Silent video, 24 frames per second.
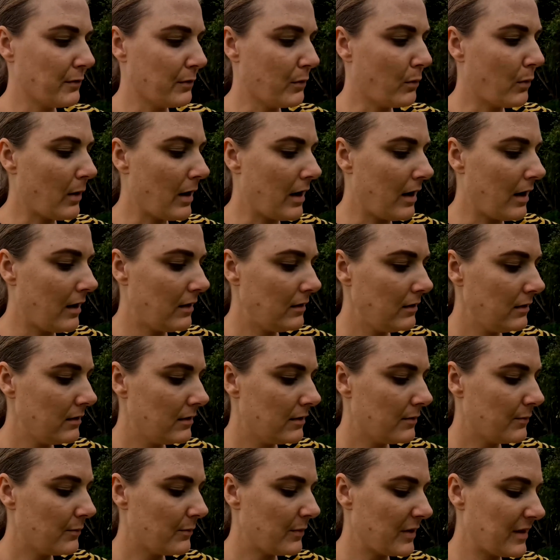for a while,
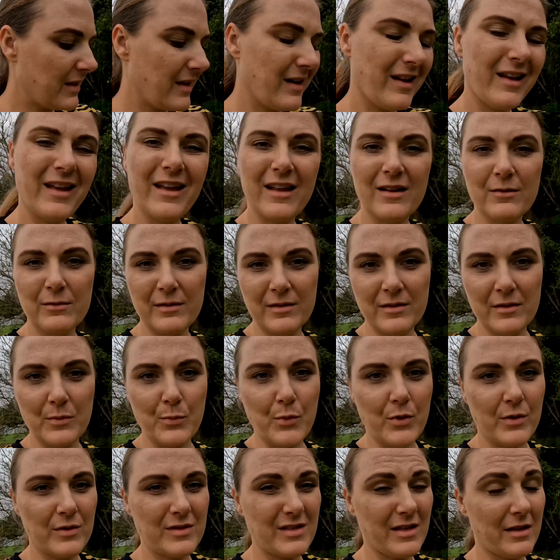but then again with the
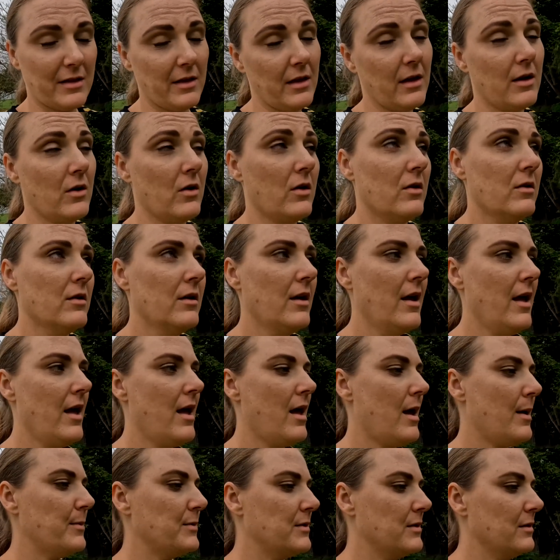birds I think are
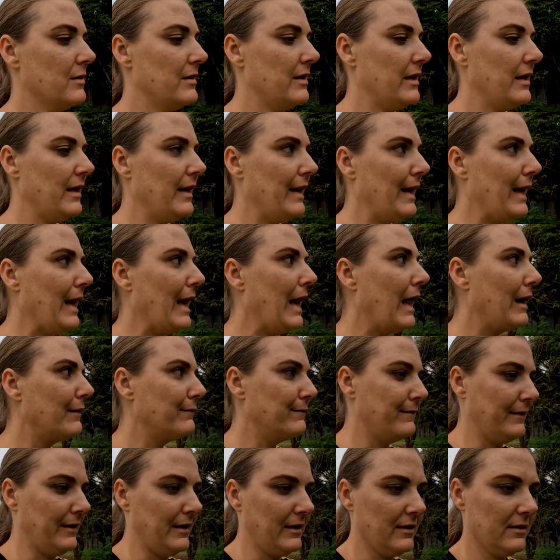absolutely
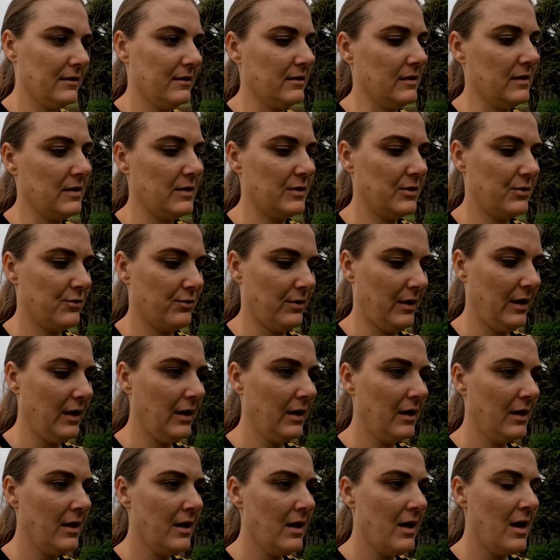loving this
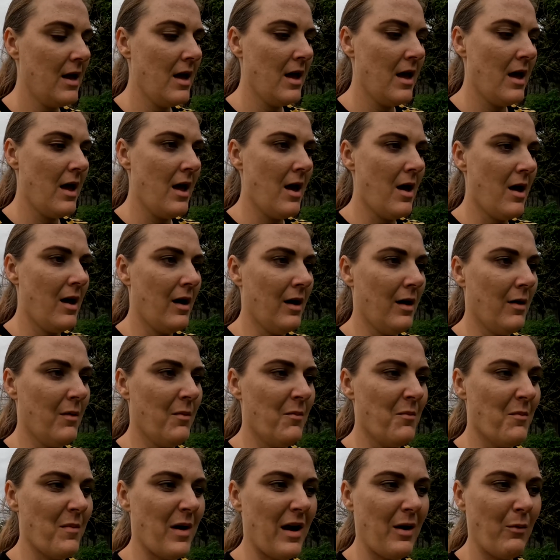tree.
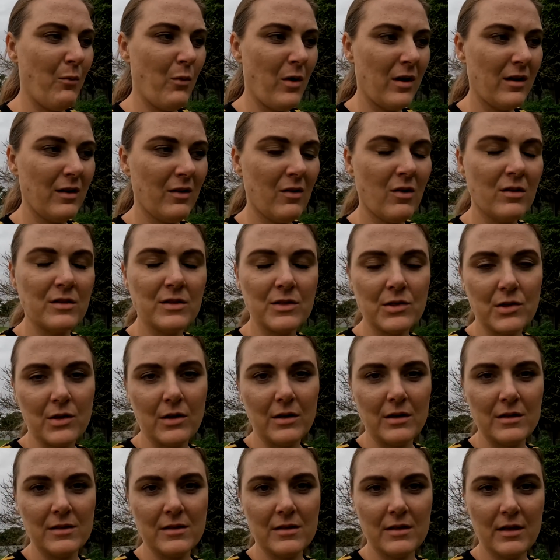My one
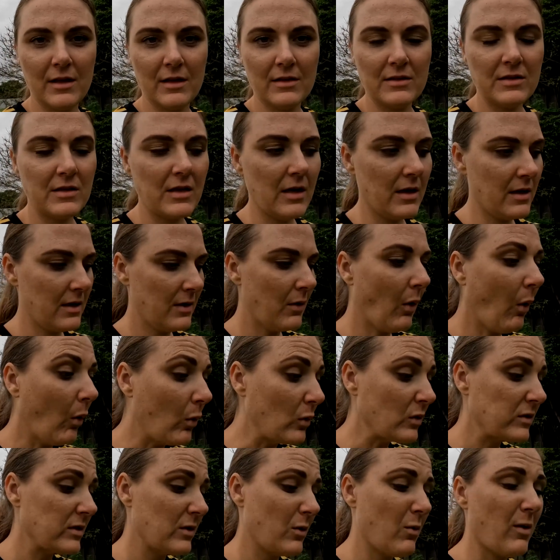concern is it's
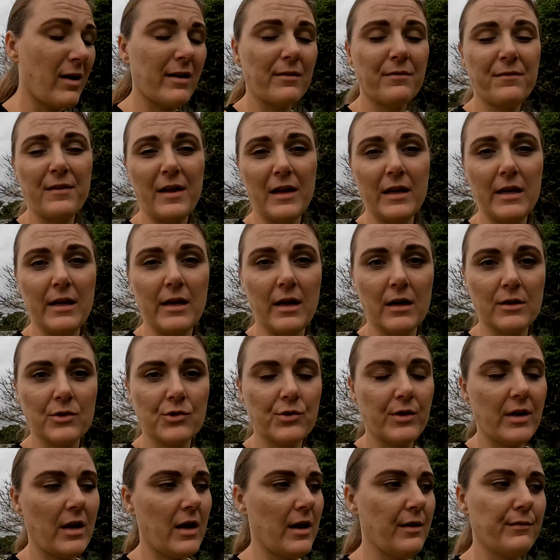also quite a fairly young
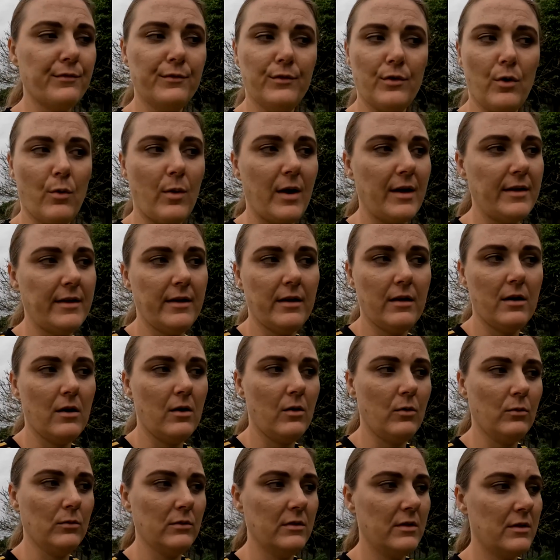tree. I have no idea
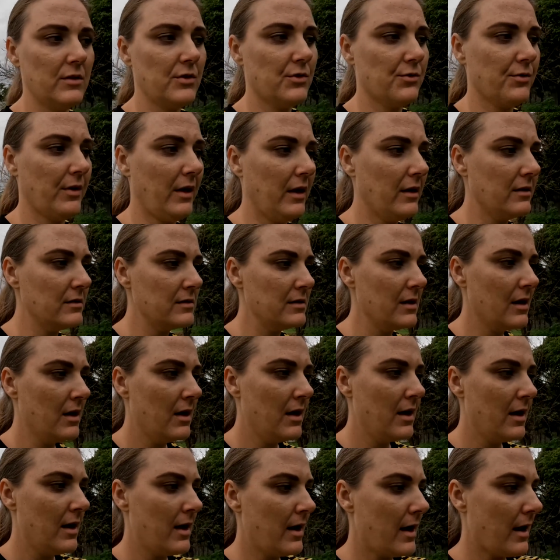how old this tree is.
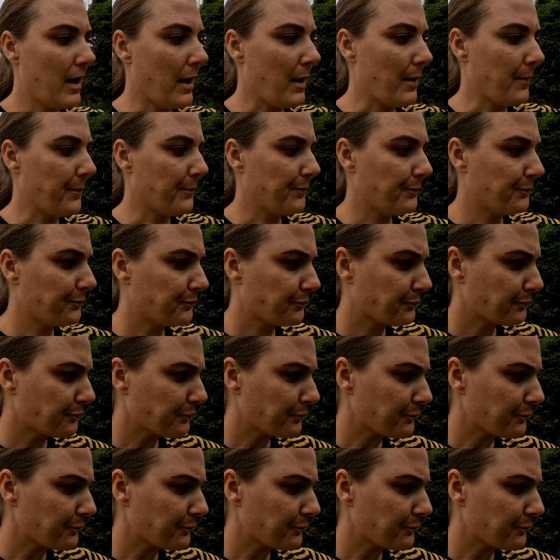So